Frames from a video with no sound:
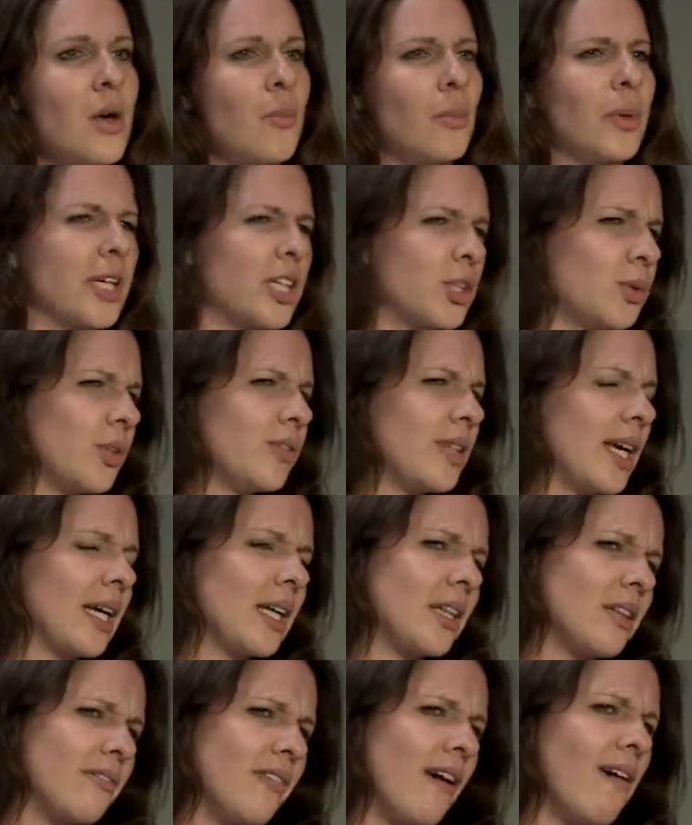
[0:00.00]
because we've
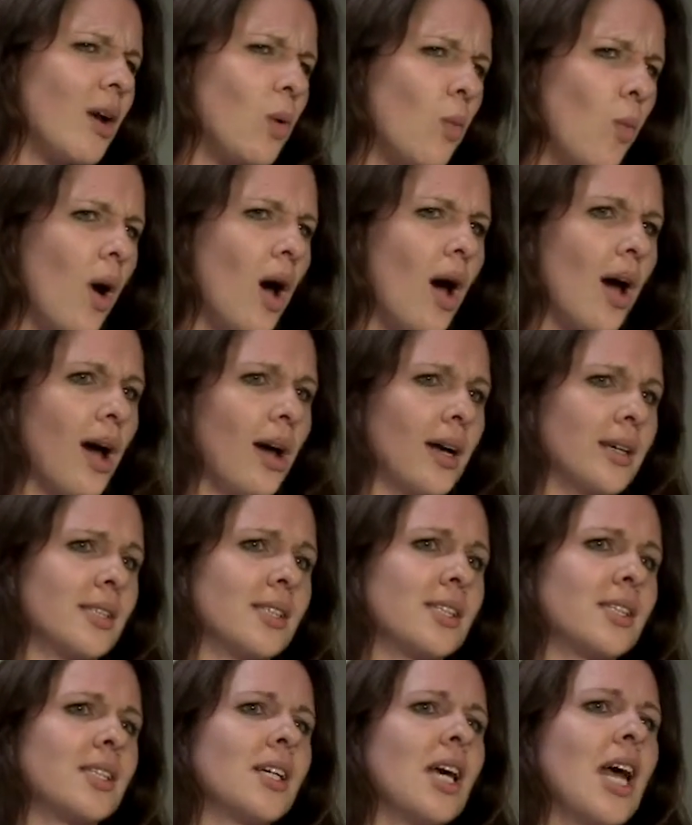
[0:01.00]
taken the very
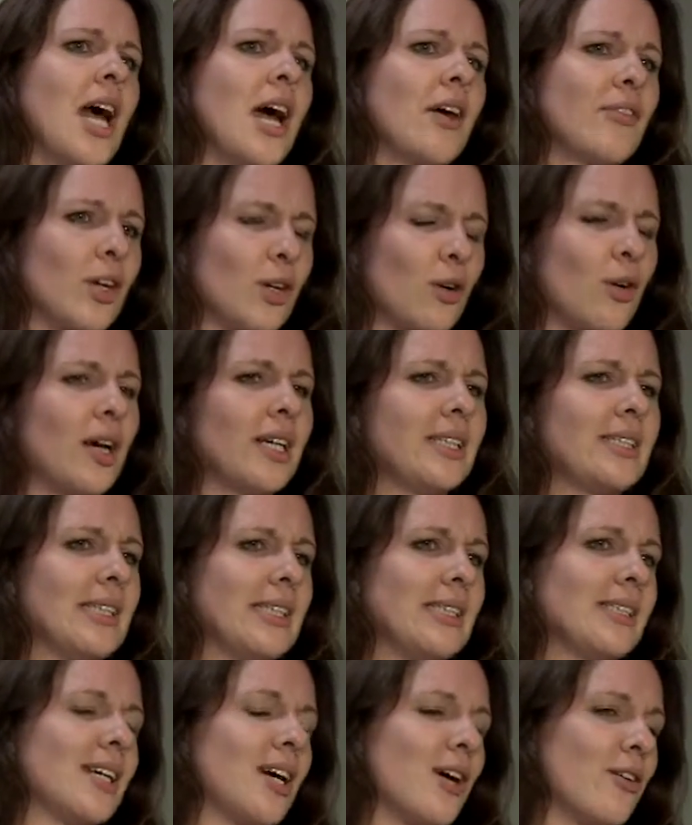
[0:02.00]
worst of the
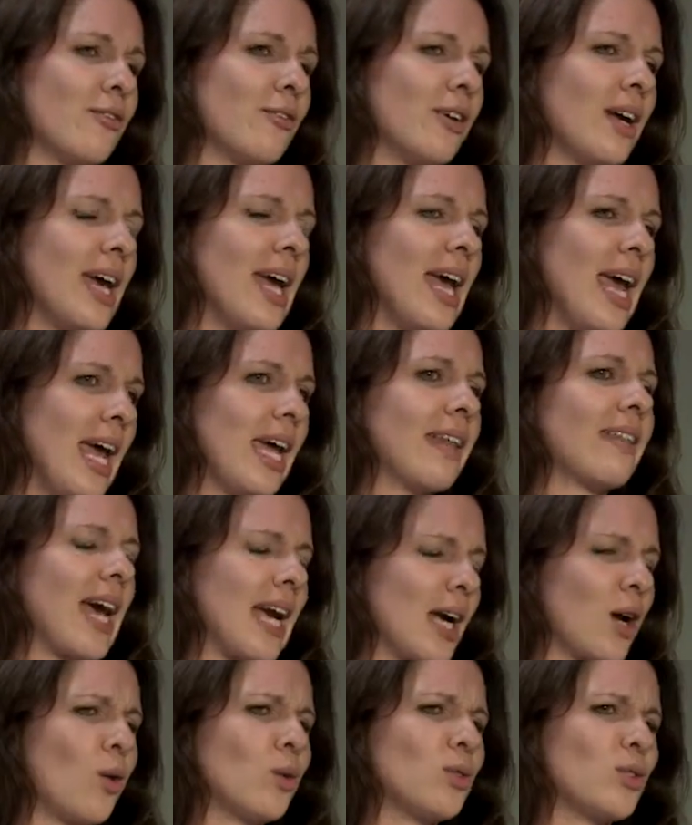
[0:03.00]
crises that have hit
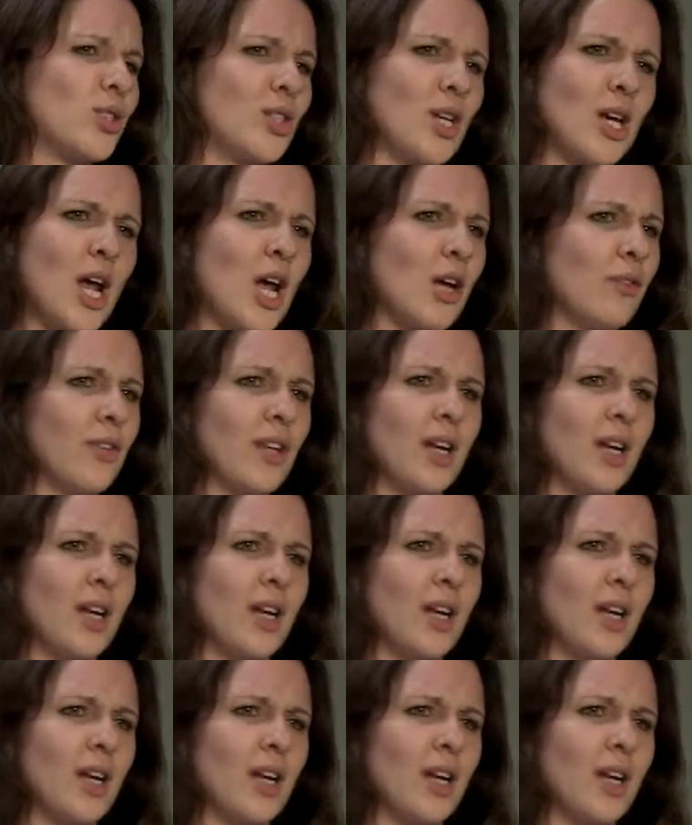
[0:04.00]
that continent over